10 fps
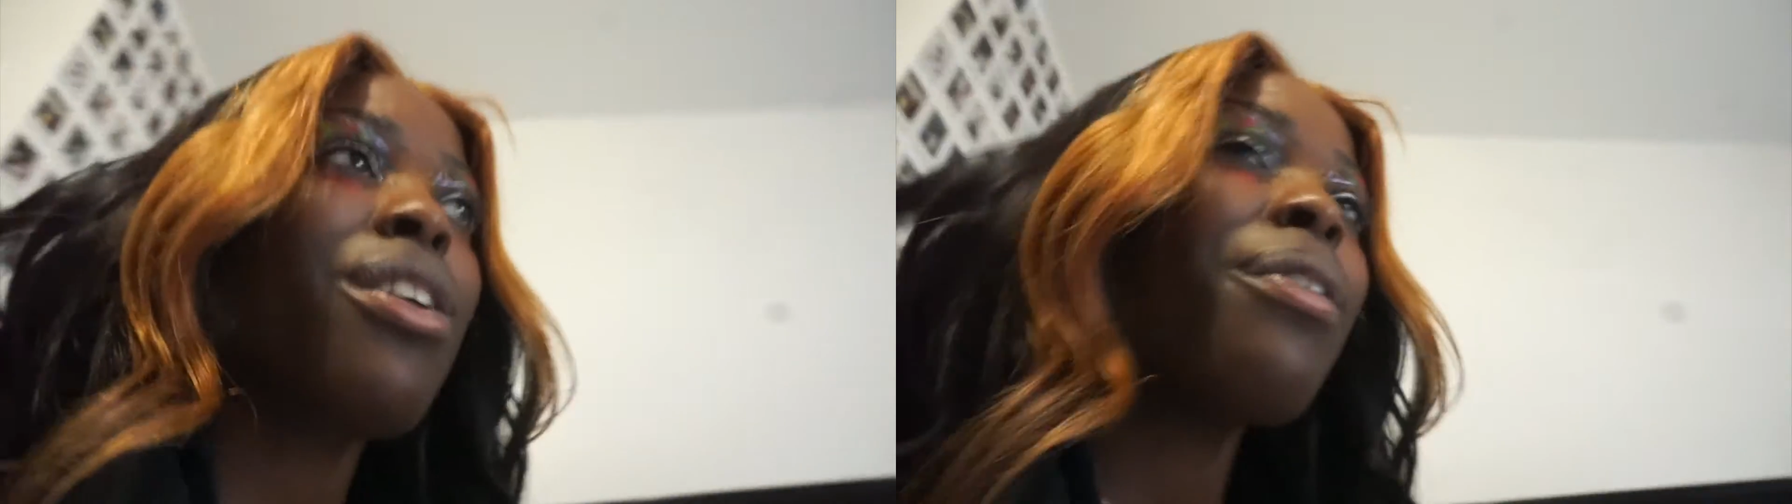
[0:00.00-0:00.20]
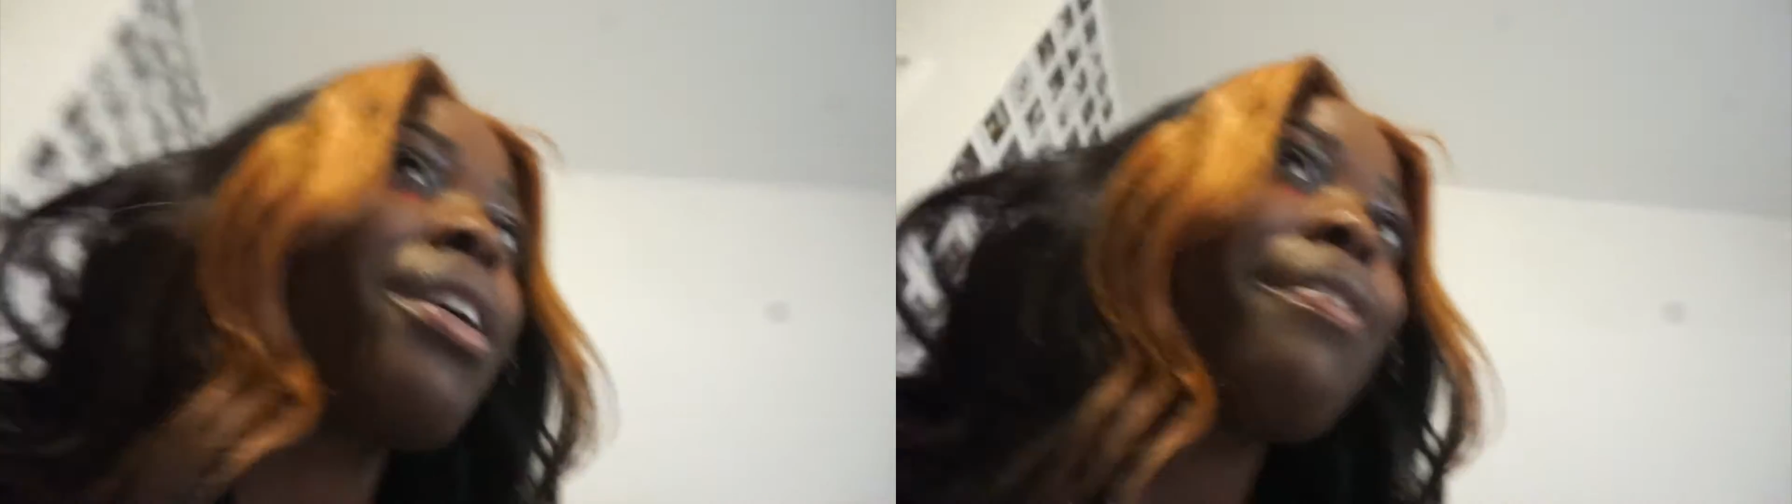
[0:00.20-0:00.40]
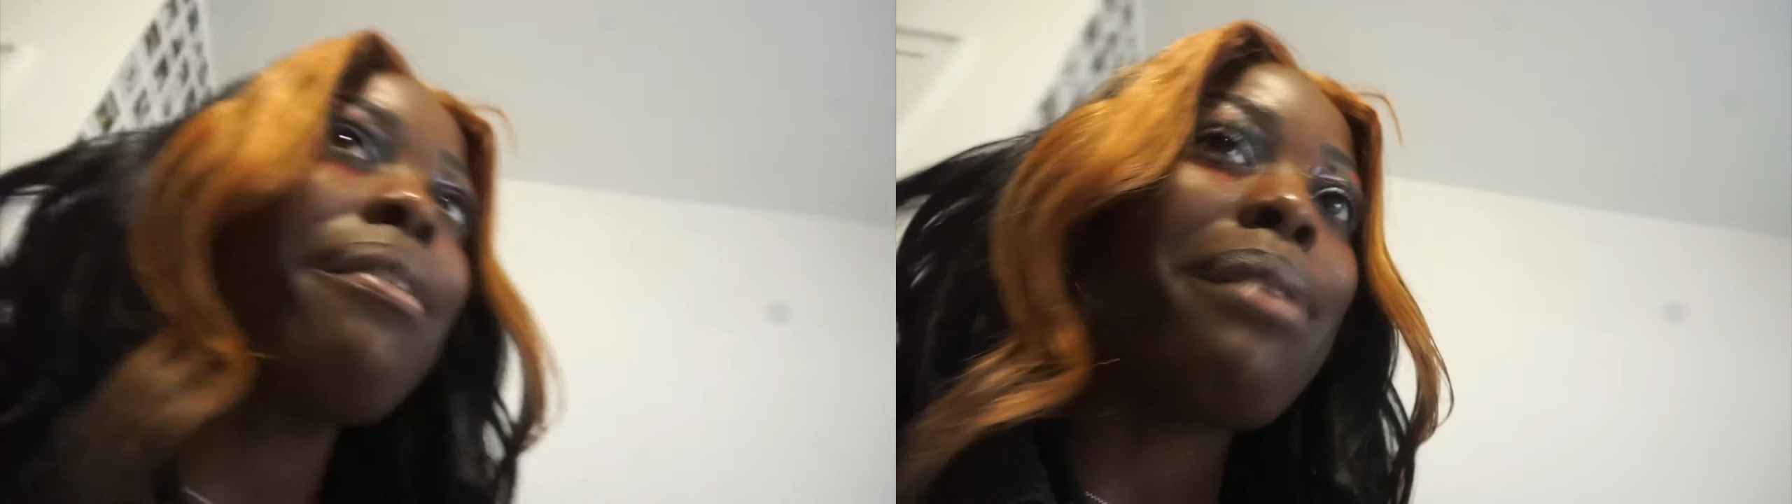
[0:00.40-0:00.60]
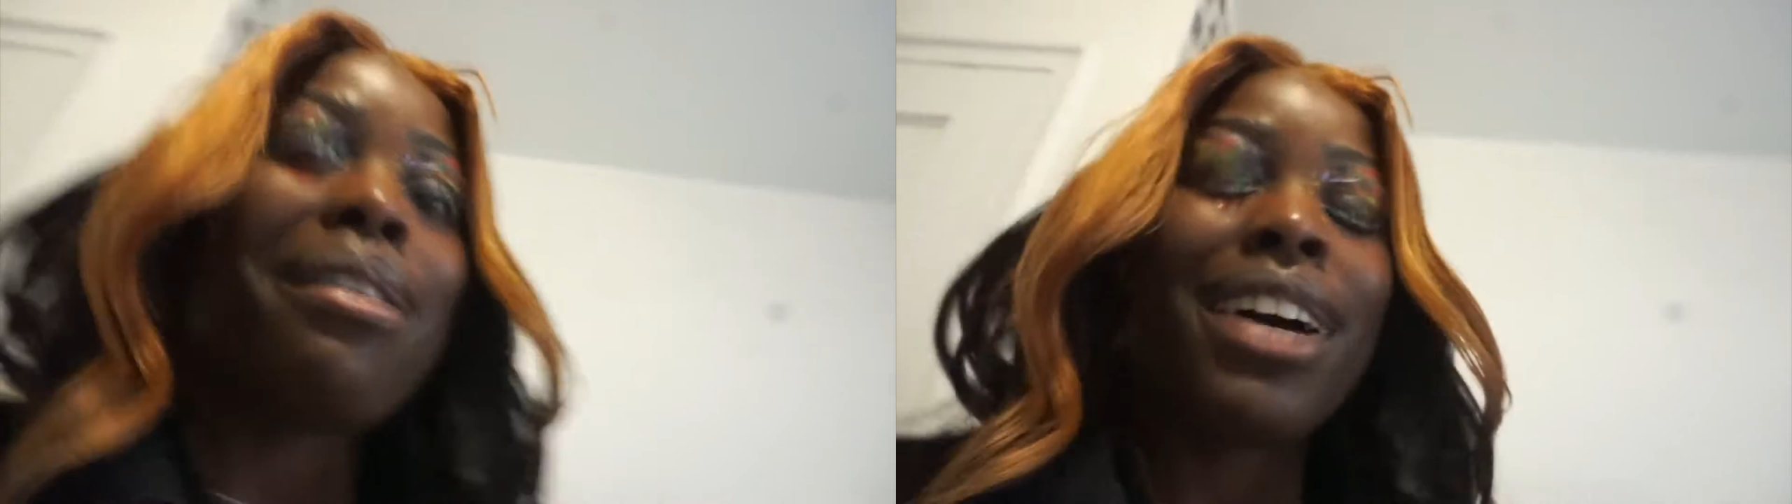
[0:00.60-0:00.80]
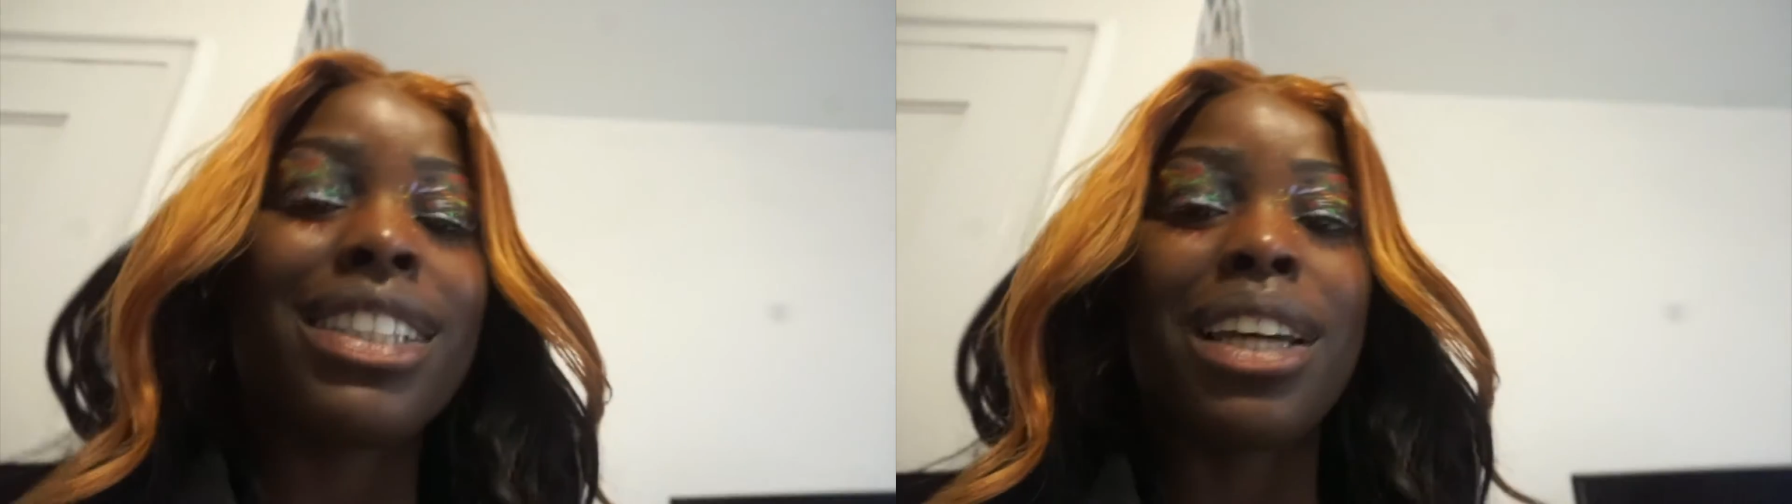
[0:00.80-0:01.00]
oh wait, my mom
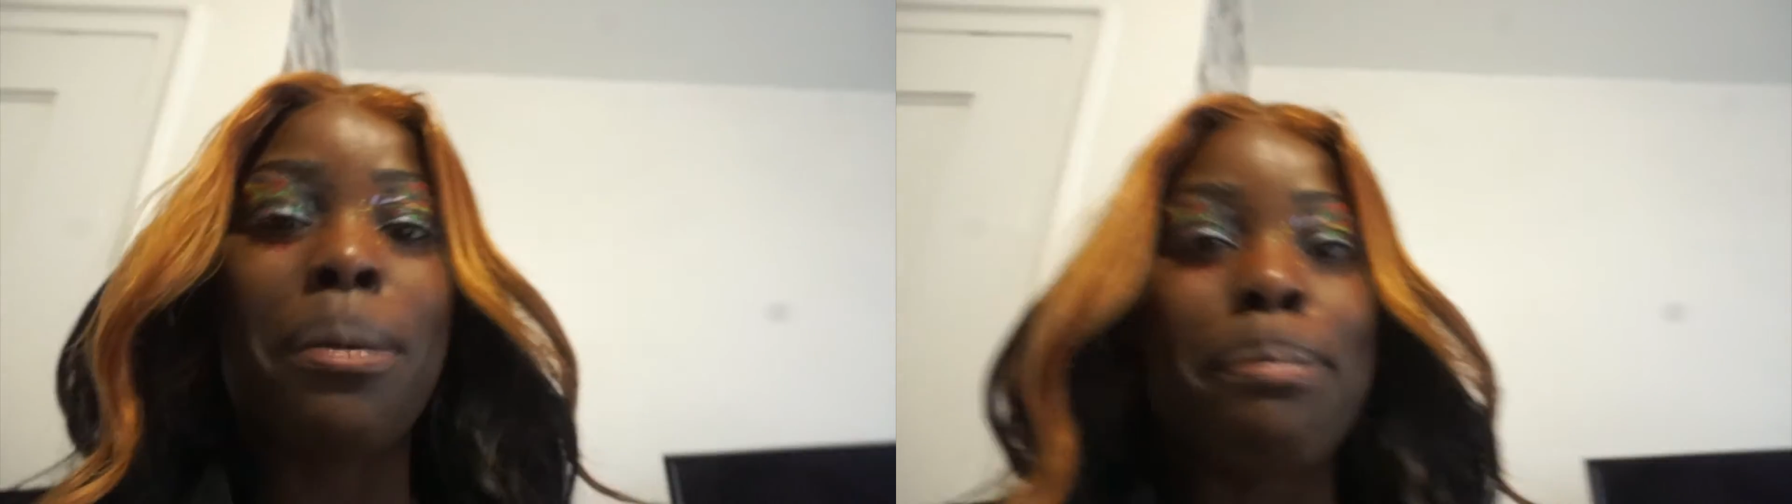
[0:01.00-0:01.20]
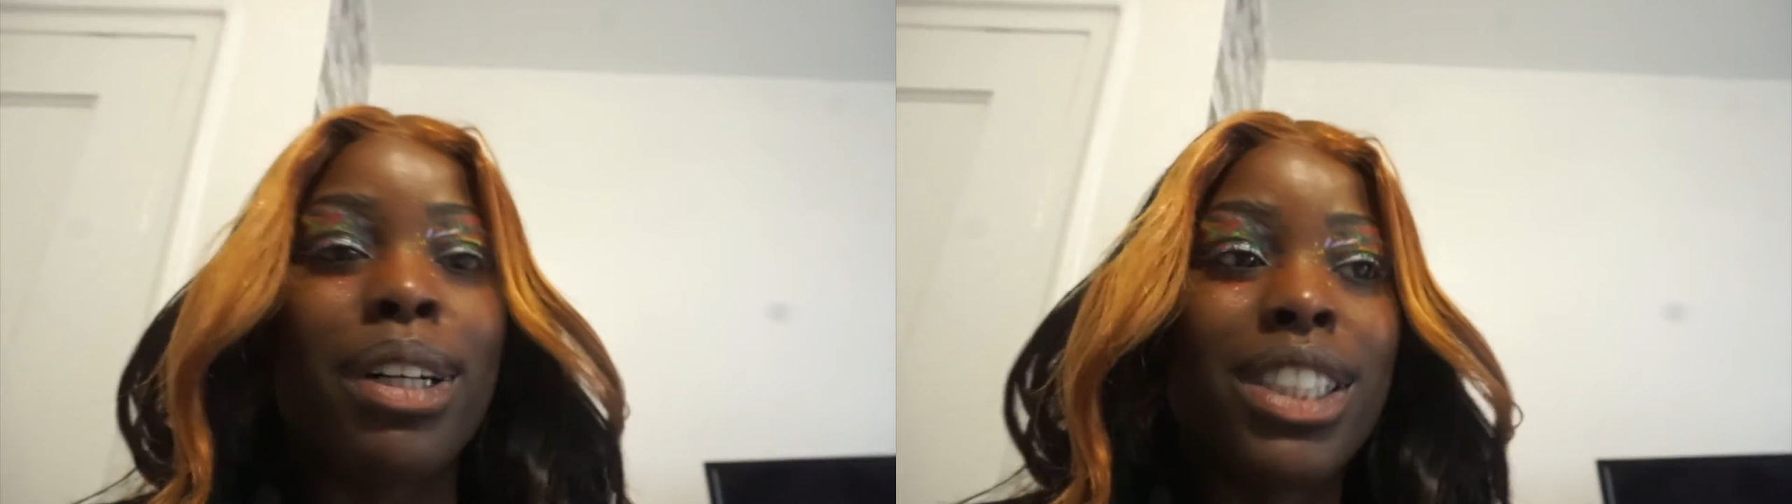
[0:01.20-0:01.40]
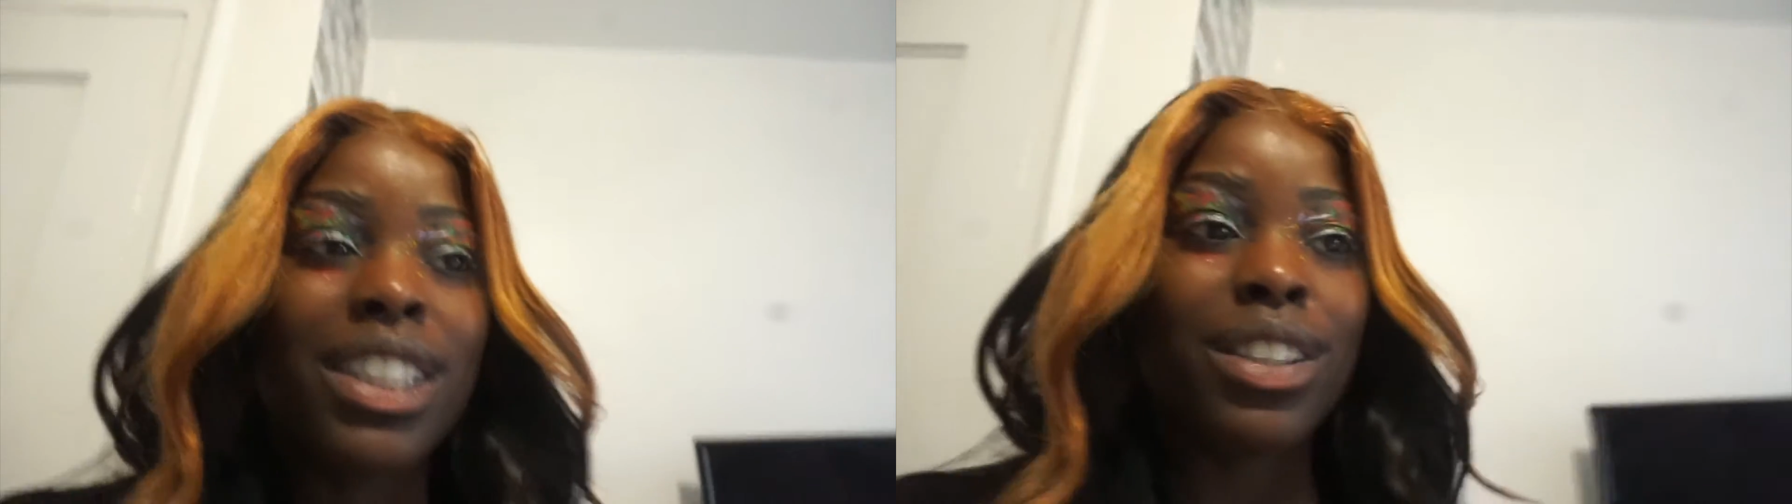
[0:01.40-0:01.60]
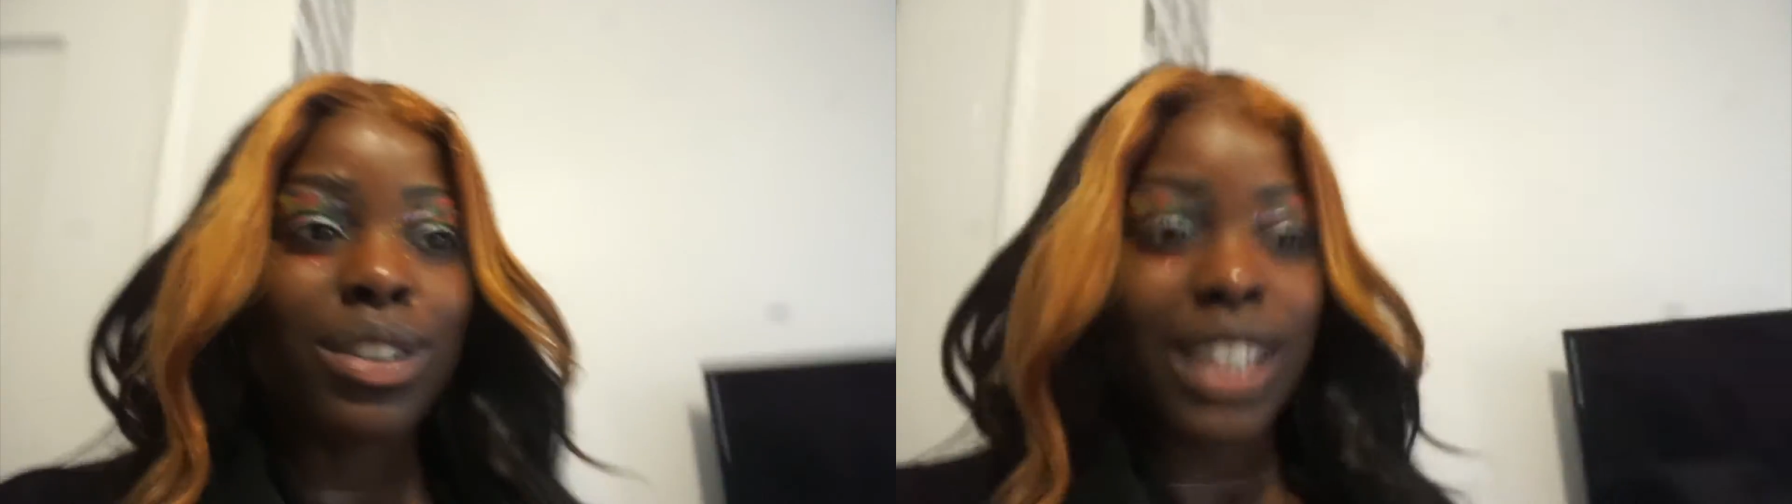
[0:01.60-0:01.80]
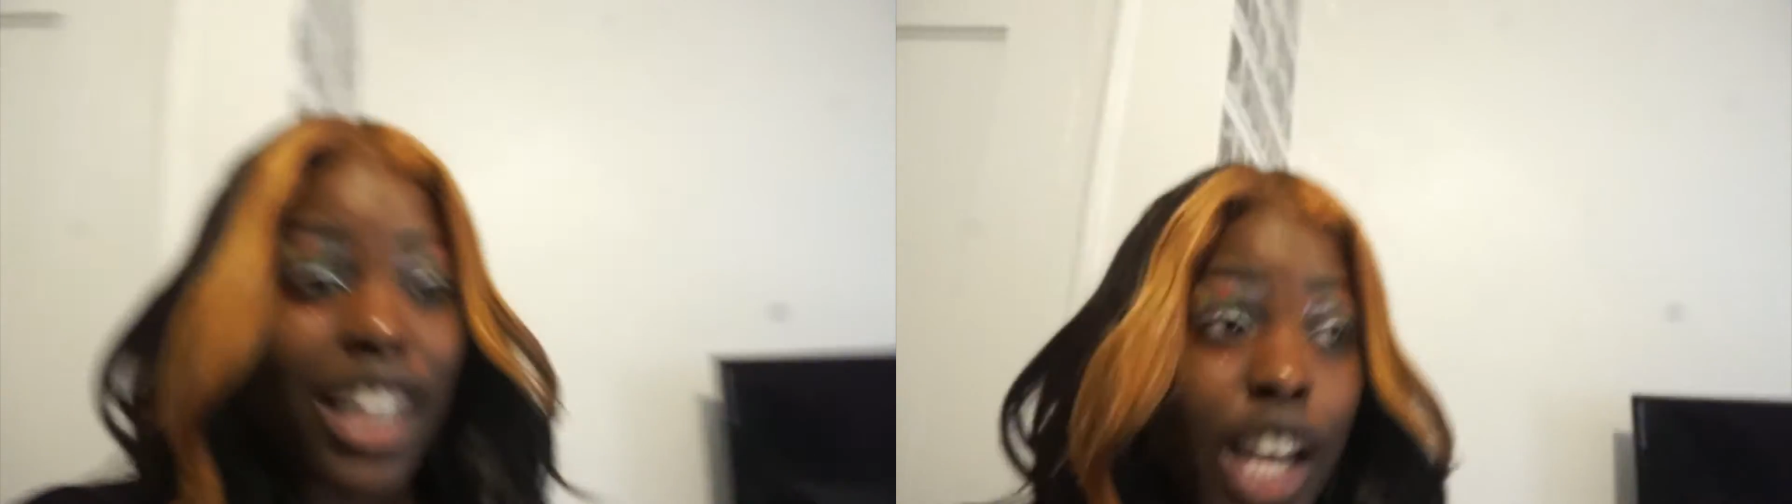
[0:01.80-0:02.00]
has like a bunch of
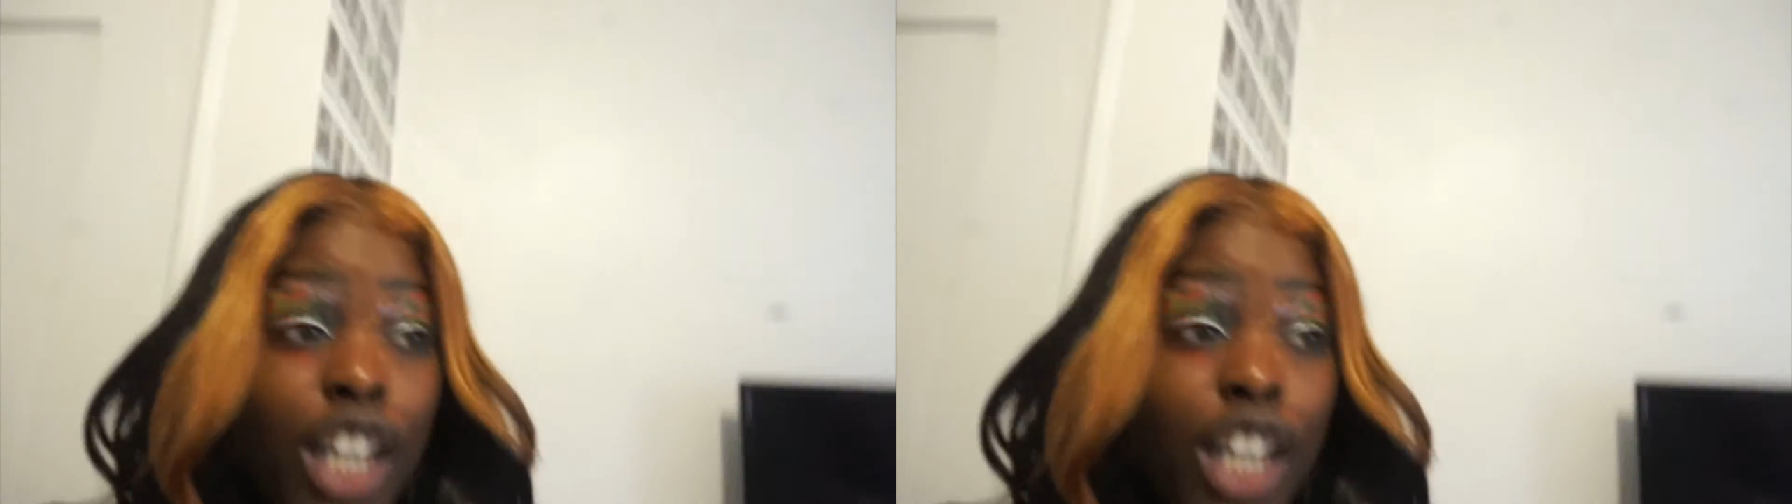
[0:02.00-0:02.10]
heels that